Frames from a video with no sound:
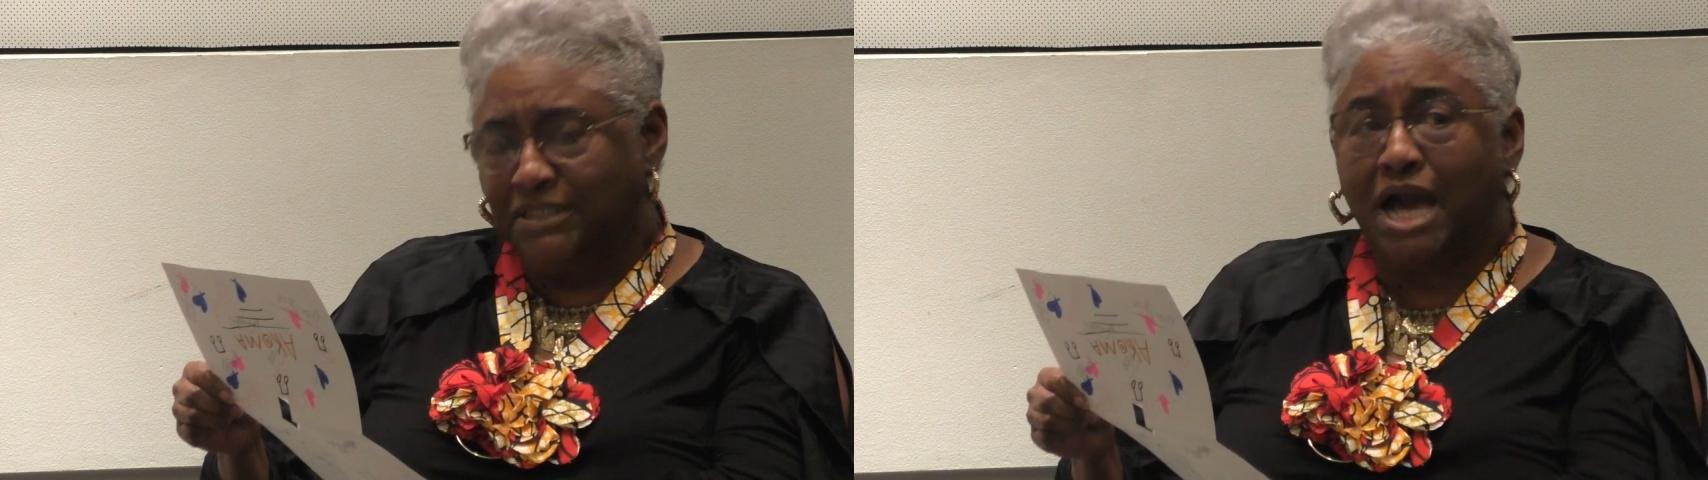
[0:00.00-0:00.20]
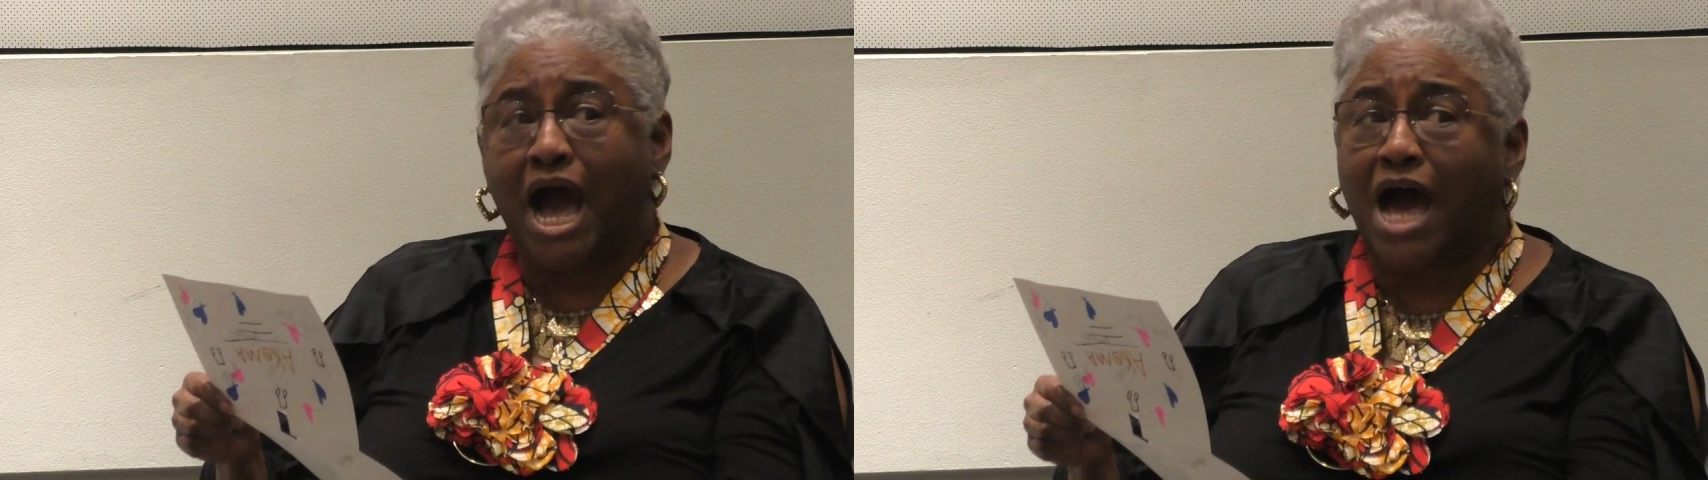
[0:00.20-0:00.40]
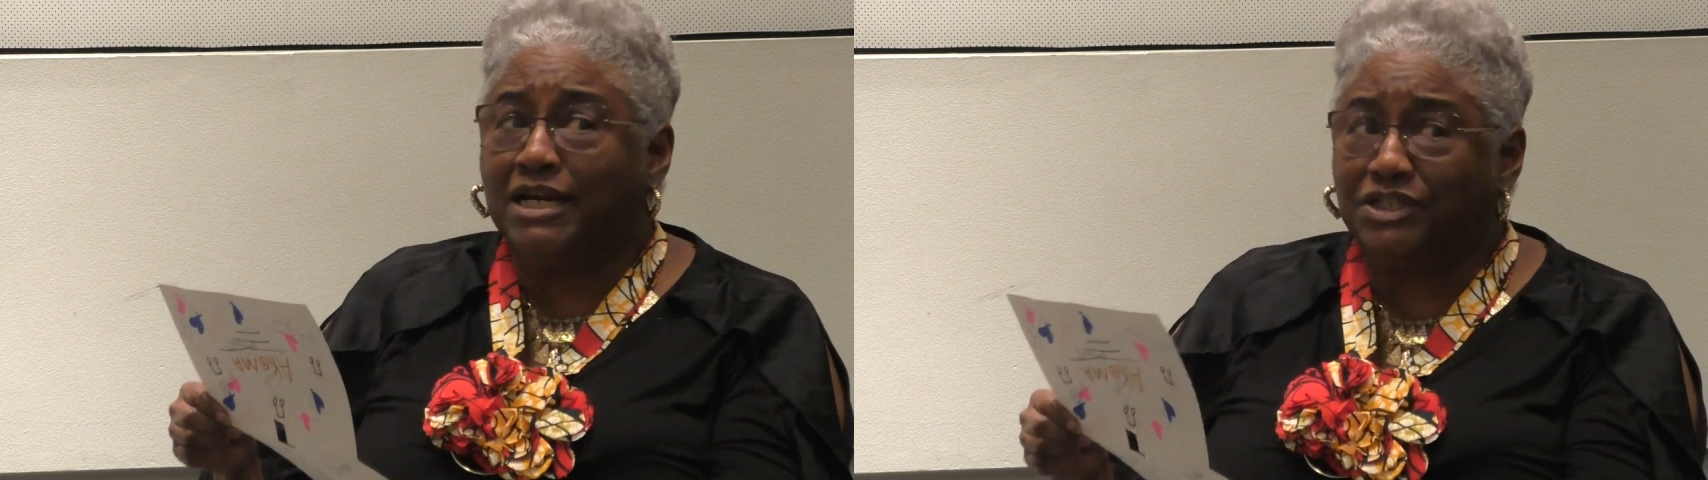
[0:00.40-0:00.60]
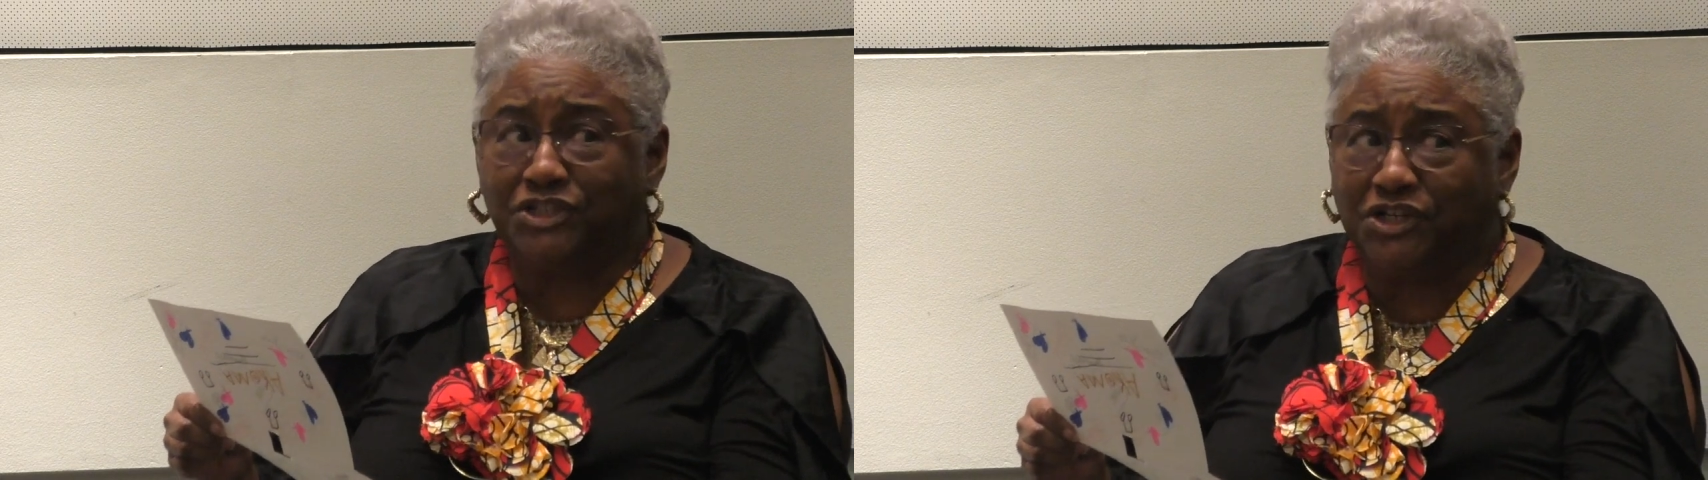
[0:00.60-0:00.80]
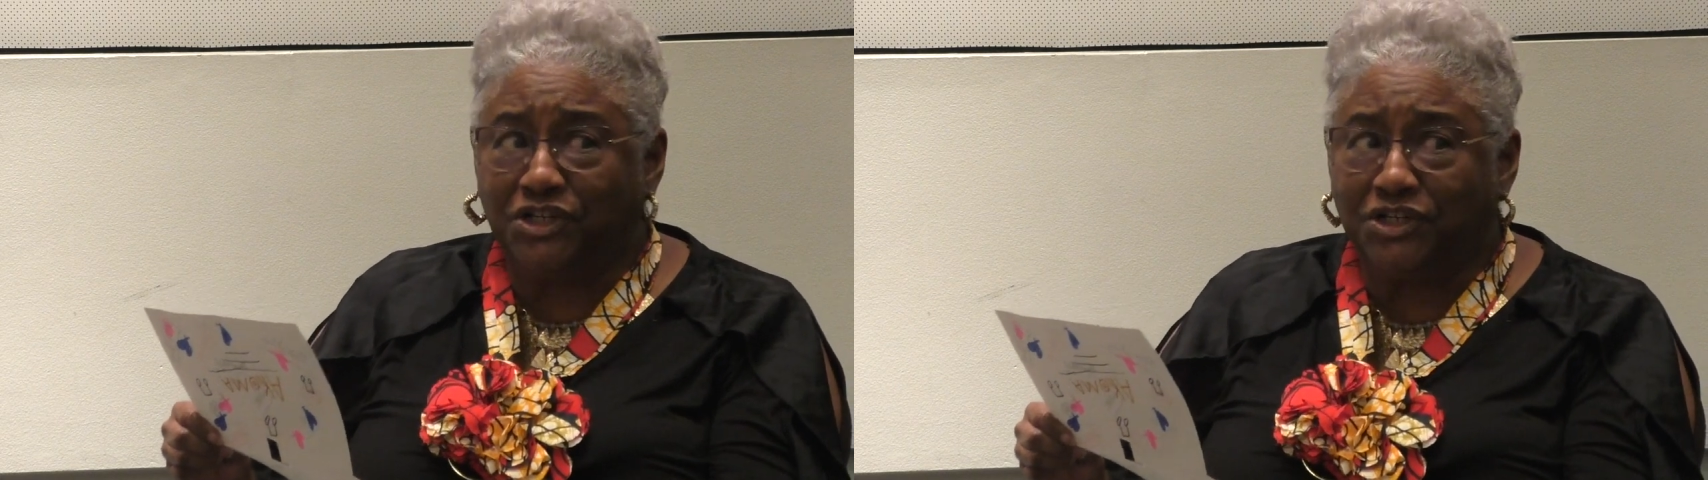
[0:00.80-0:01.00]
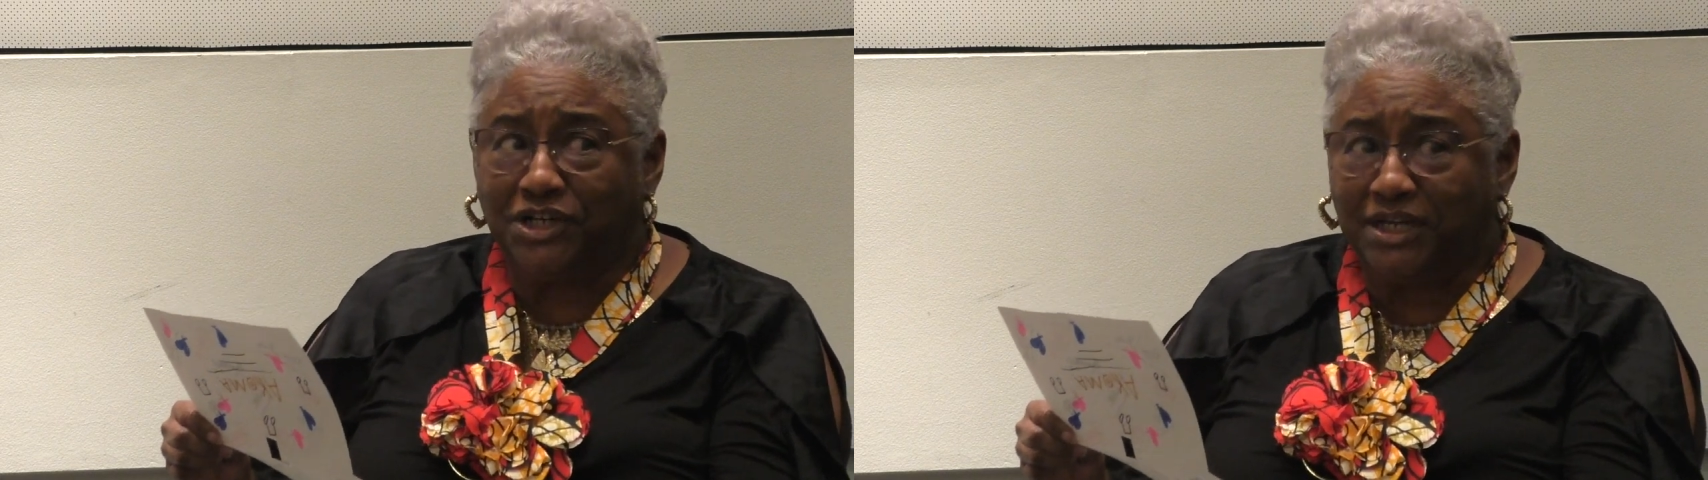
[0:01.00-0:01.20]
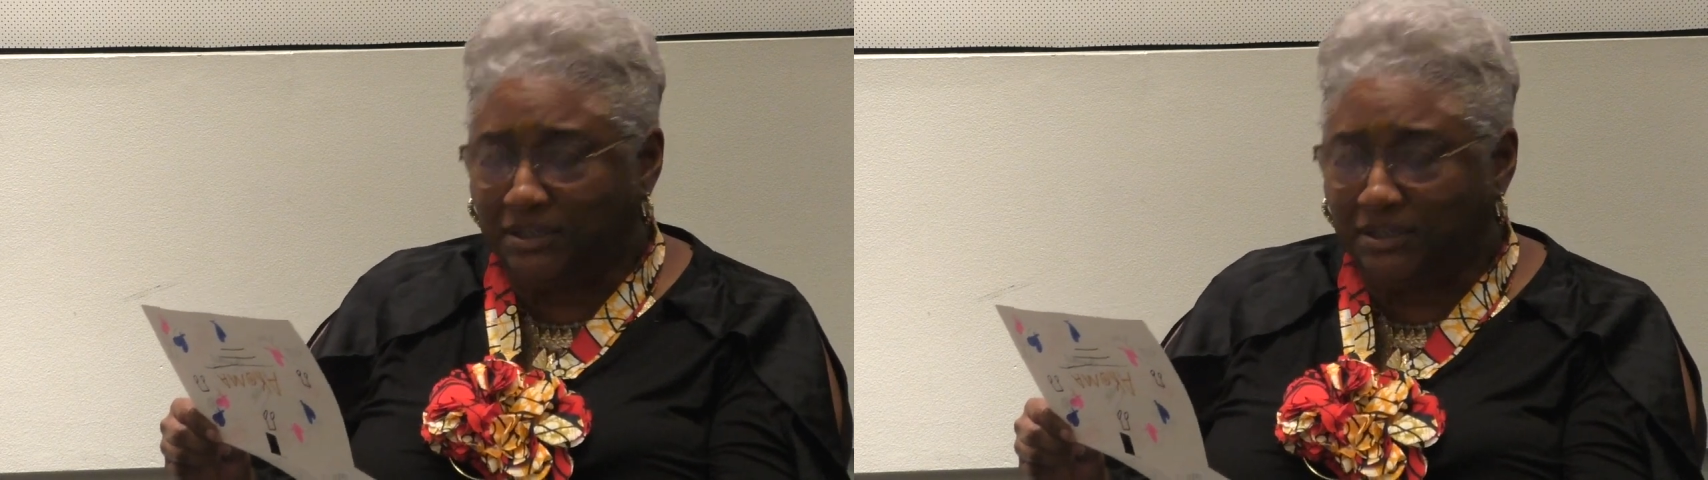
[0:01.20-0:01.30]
God is good.